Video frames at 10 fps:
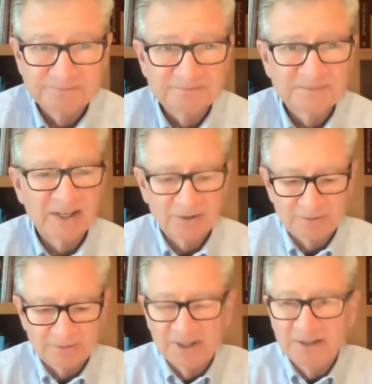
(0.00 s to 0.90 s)
Now,
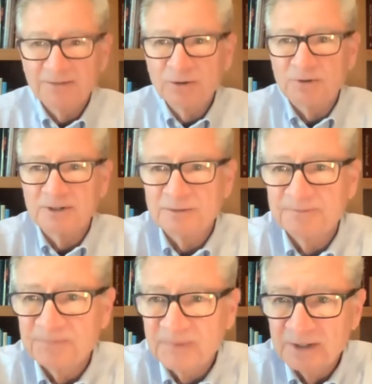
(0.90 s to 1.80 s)
not everyone
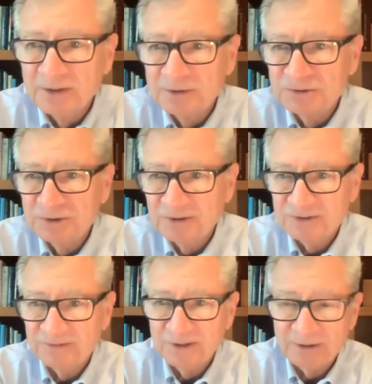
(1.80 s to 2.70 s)
who joins a
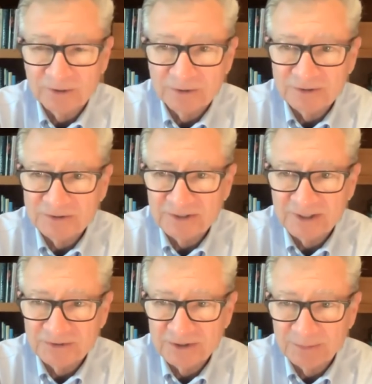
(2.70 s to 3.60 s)
very early
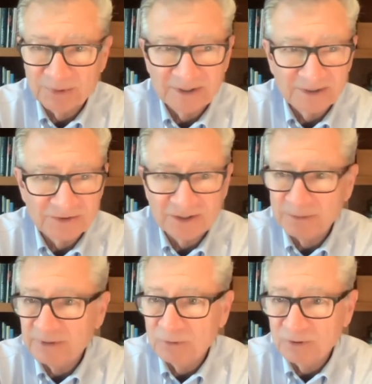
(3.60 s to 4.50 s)
stage company is going to
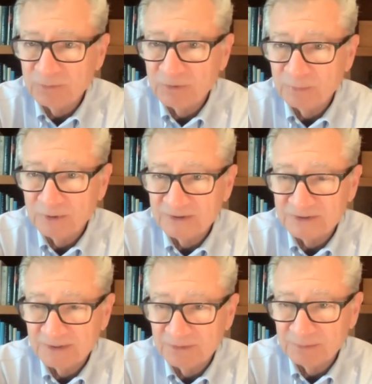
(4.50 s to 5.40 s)
be worth
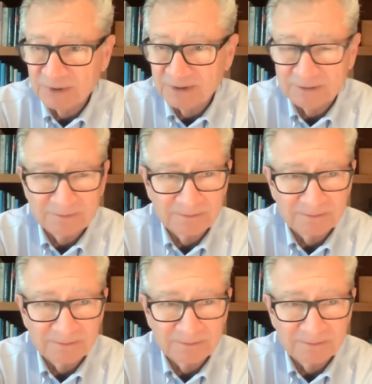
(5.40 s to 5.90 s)
1.7 billion.